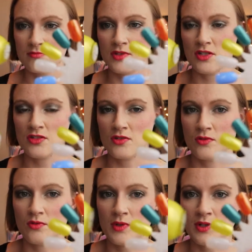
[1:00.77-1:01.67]
just
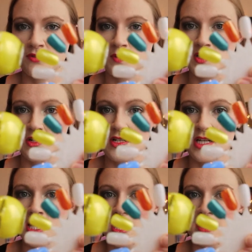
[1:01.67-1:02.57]
so we know from the start.
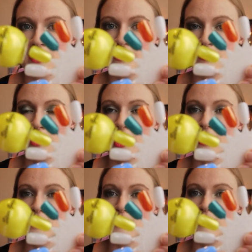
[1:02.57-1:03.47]
This
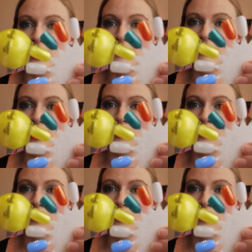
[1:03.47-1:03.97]
applies really, really